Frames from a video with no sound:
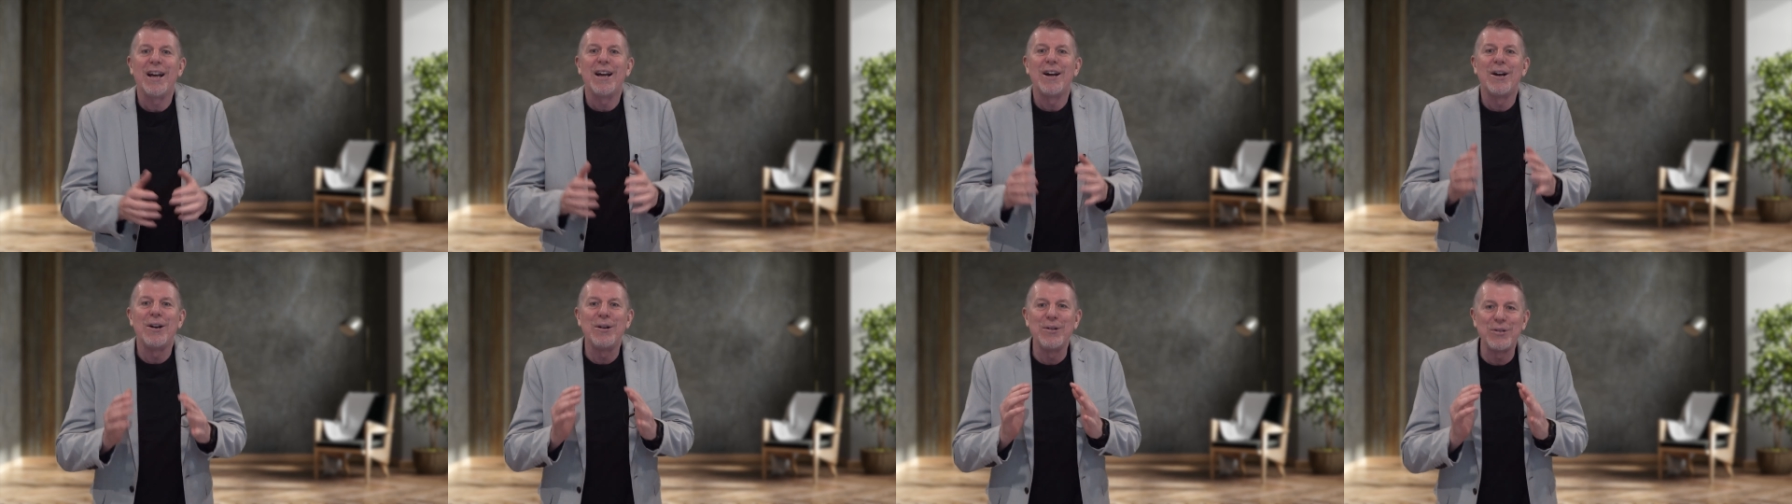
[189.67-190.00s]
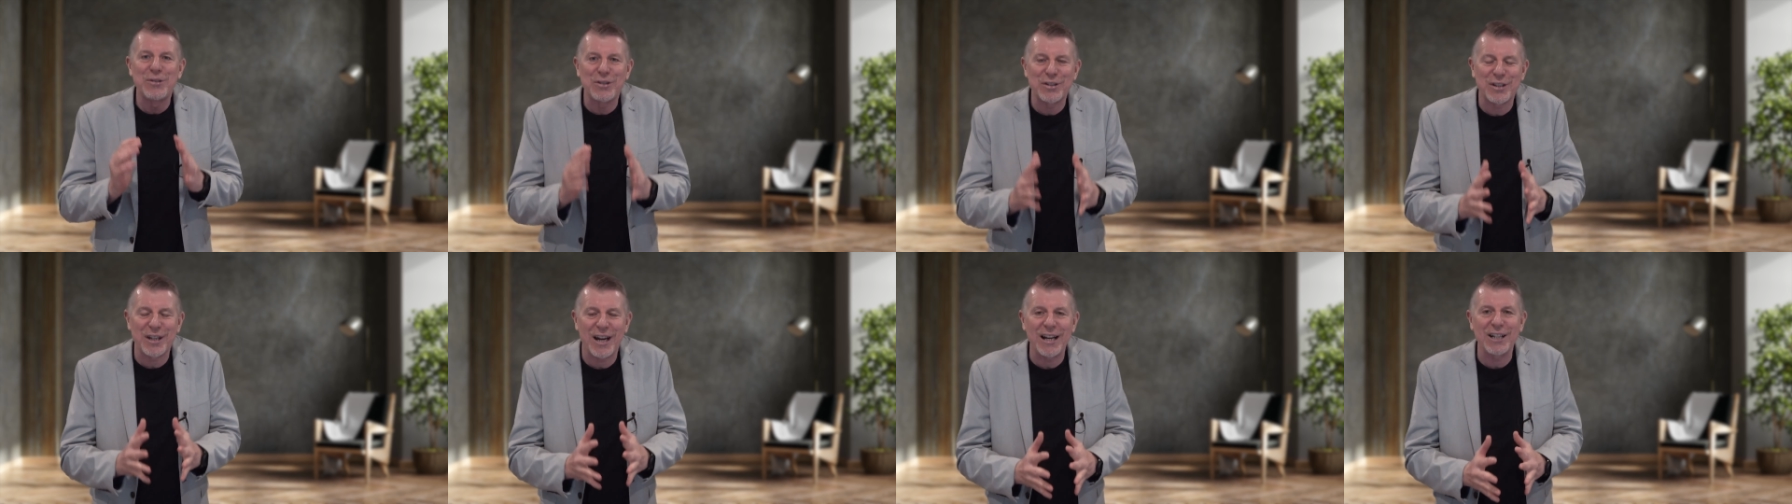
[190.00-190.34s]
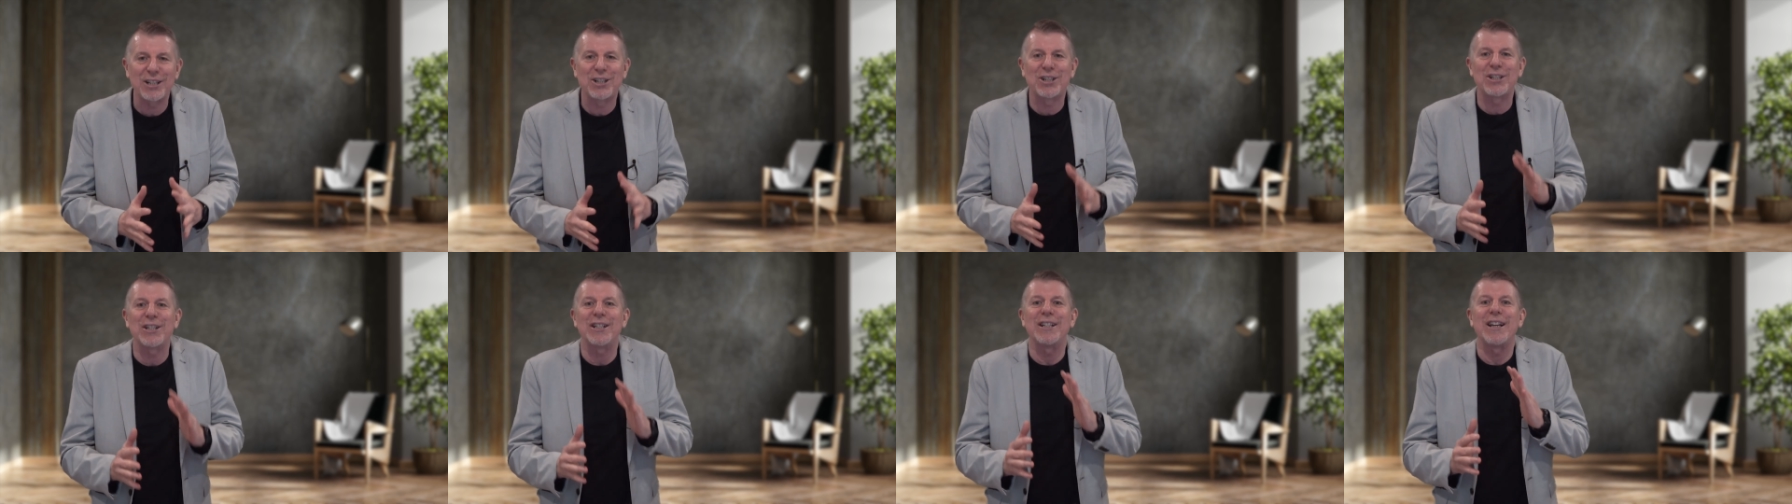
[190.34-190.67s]
who's
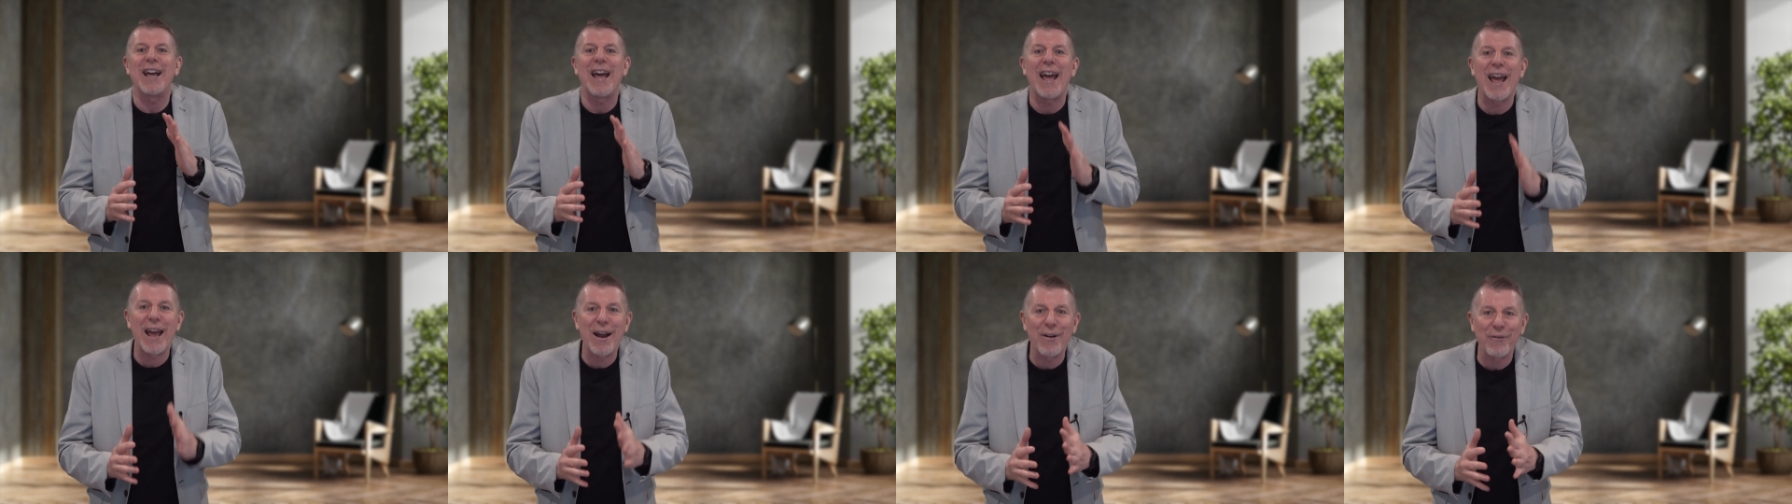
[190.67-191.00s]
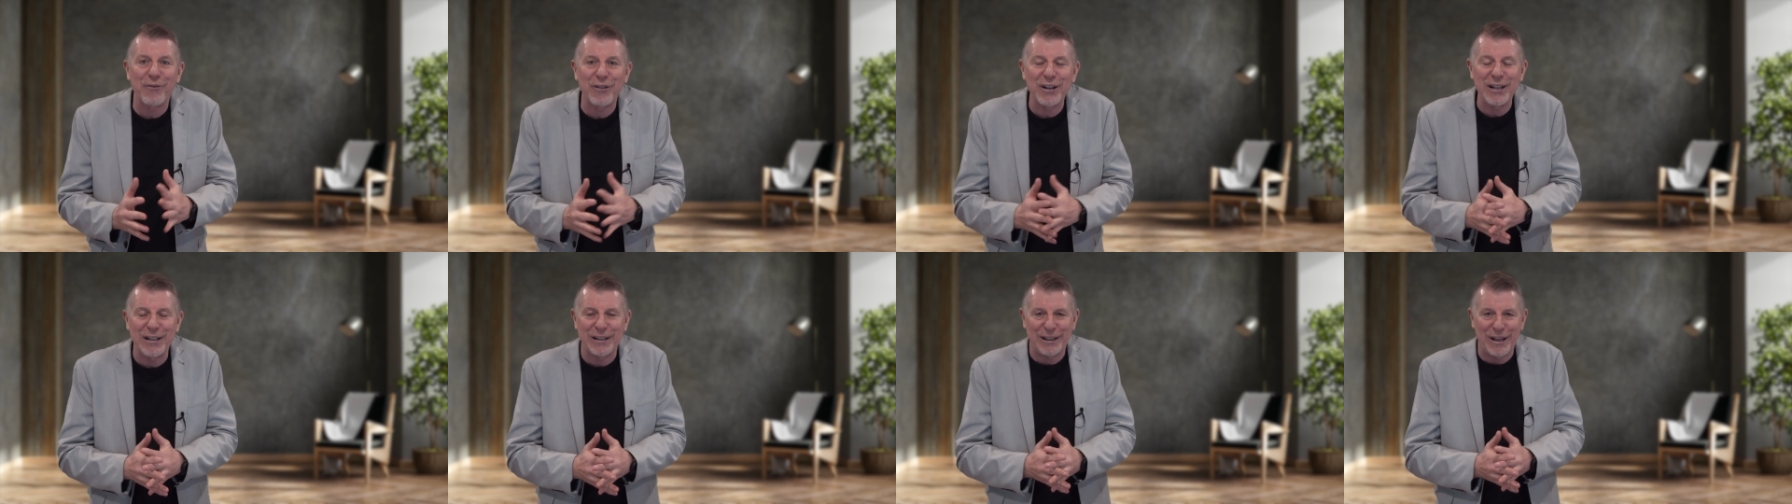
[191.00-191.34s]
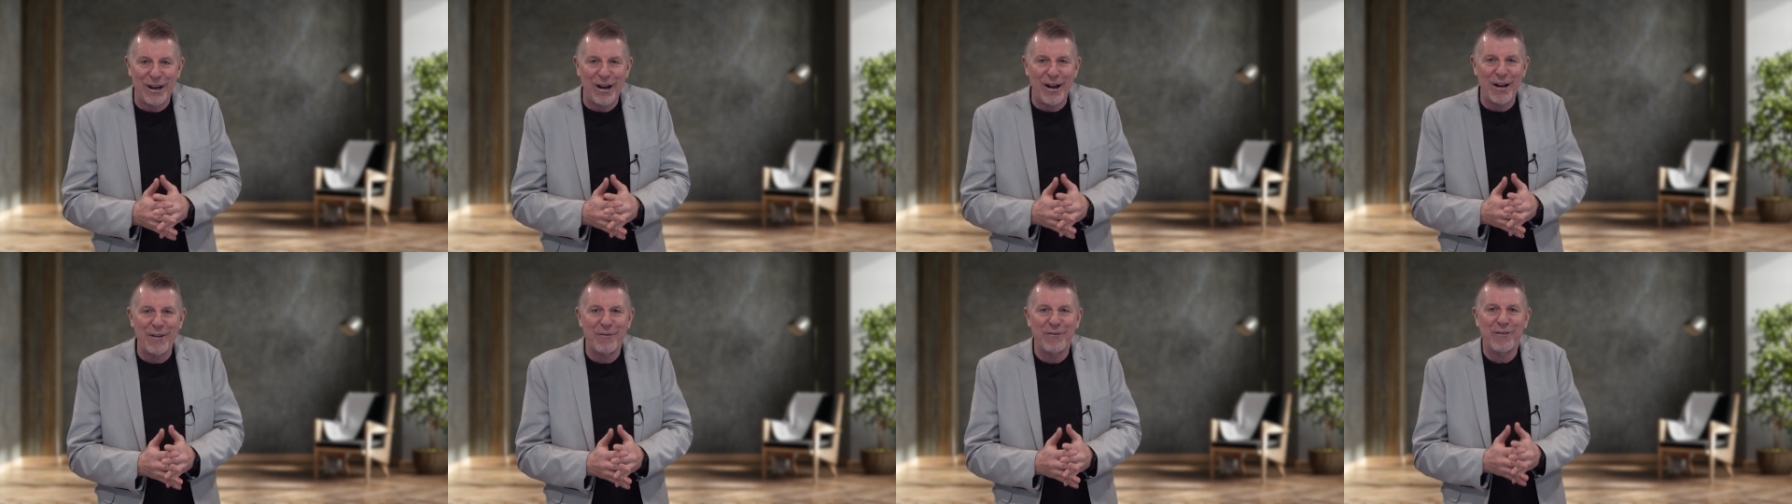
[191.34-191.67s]
touched and every
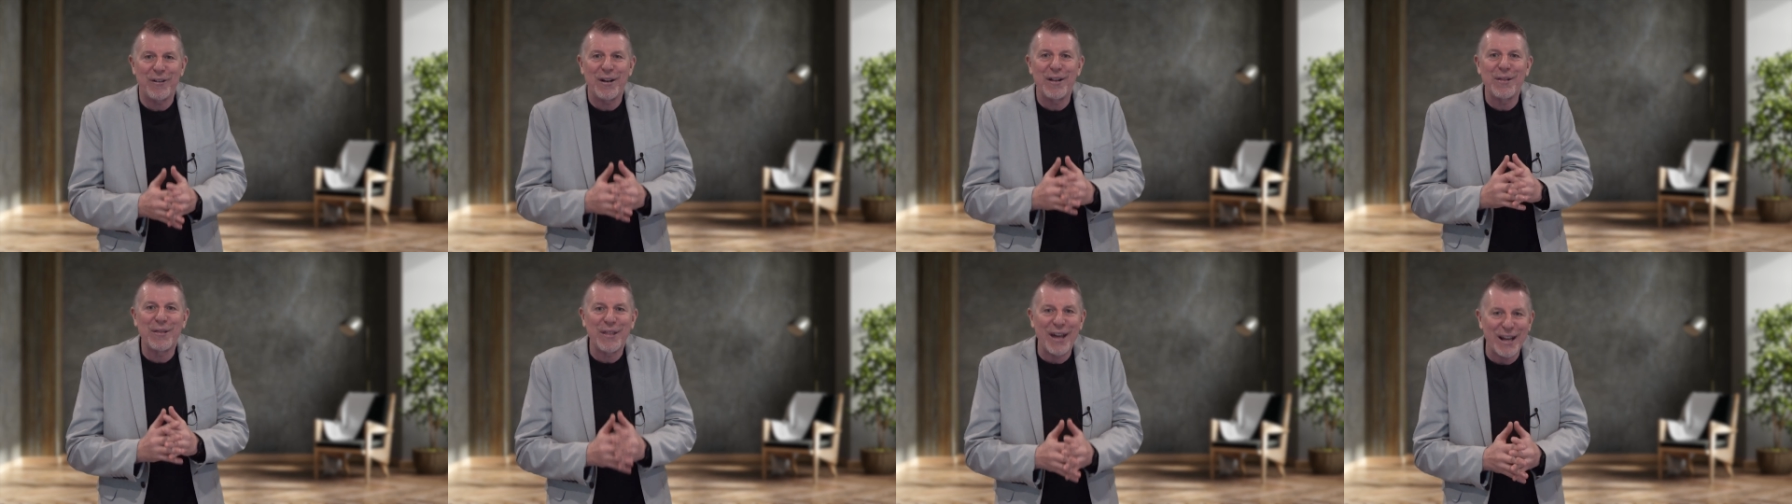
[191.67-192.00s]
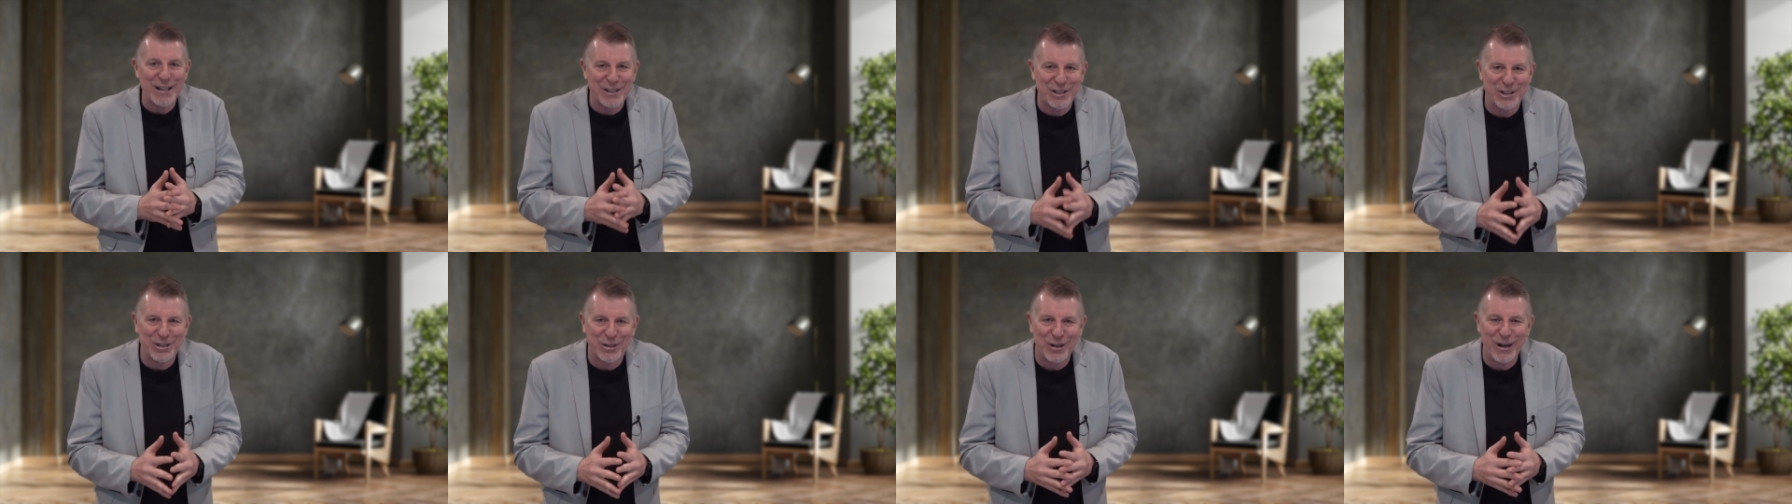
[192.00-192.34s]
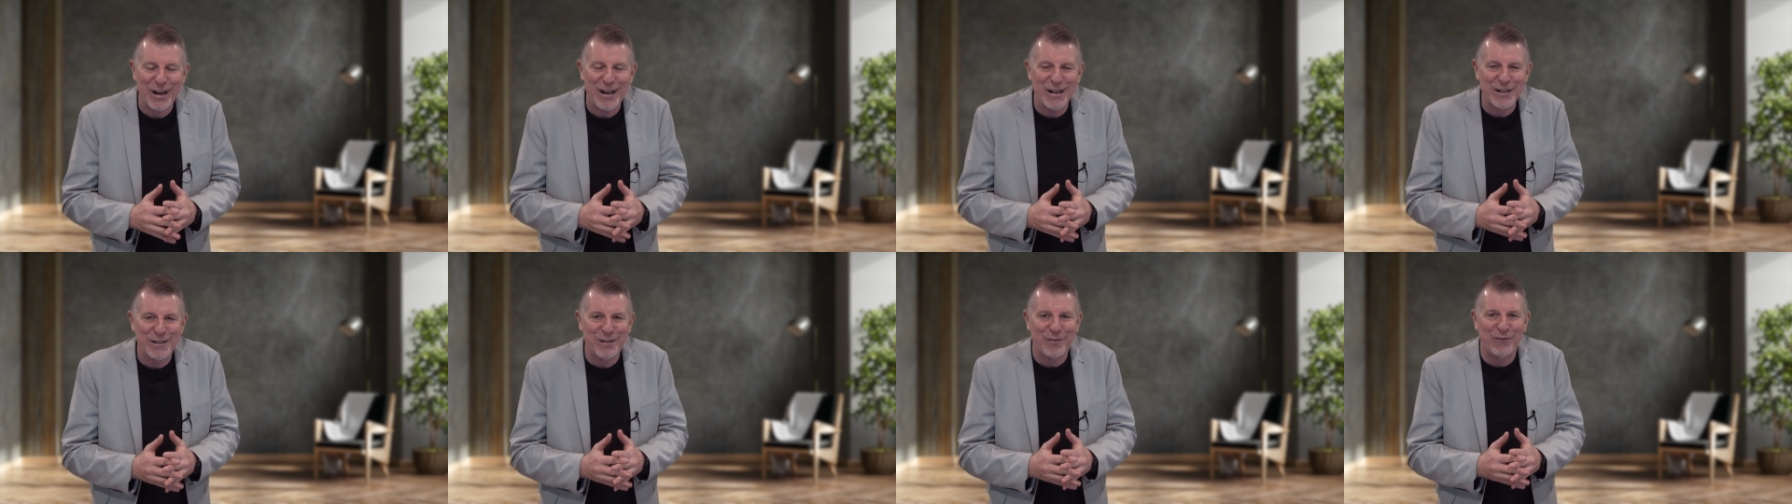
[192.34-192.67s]
life that's
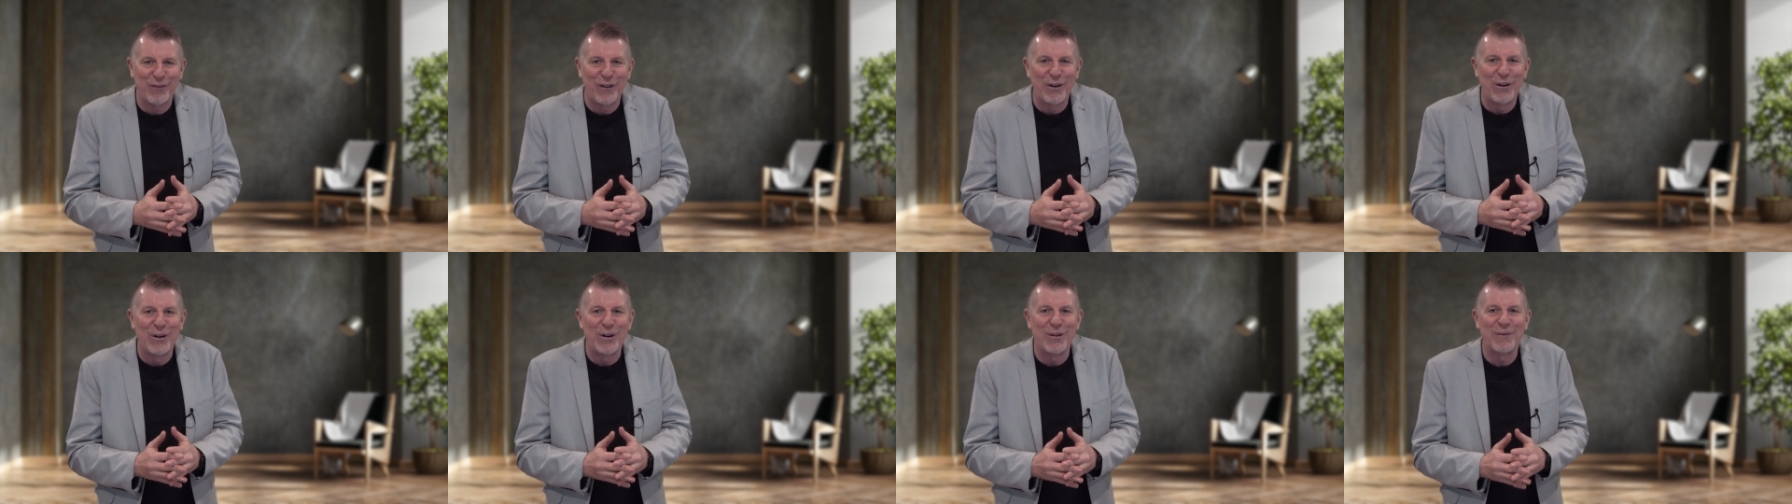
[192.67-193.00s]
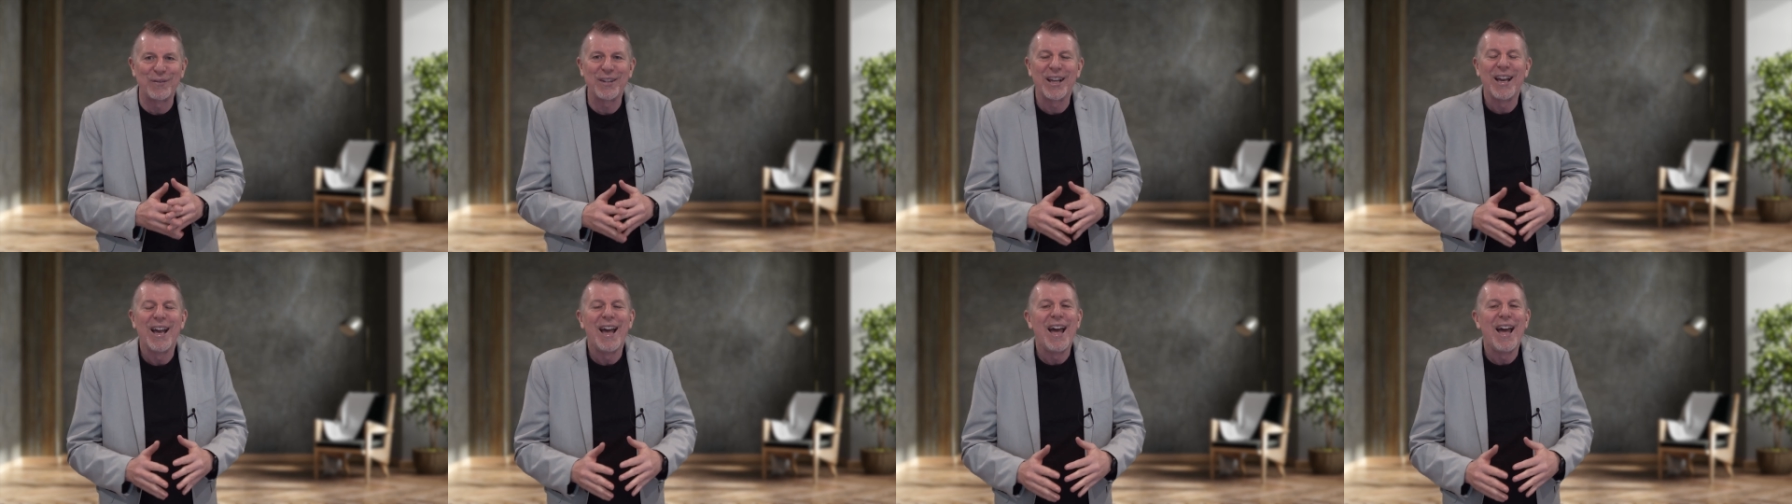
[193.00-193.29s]
transformed